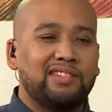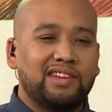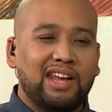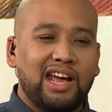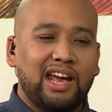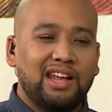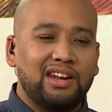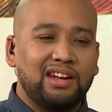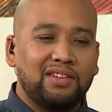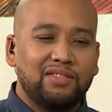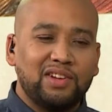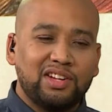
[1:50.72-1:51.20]
And it's
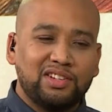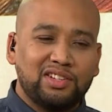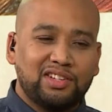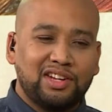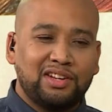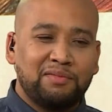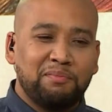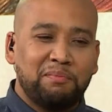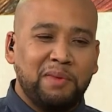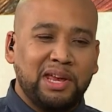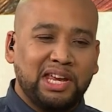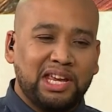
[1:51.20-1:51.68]
kind of like
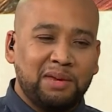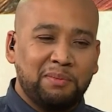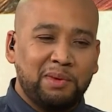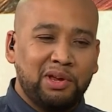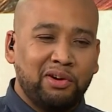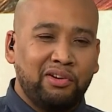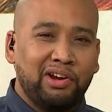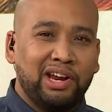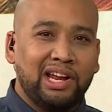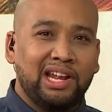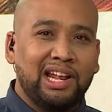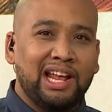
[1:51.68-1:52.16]

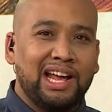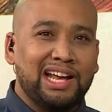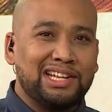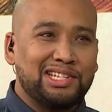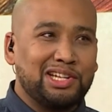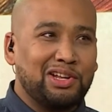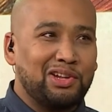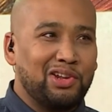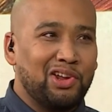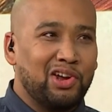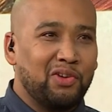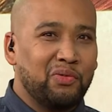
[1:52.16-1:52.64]
making me
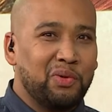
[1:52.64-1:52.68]
realize how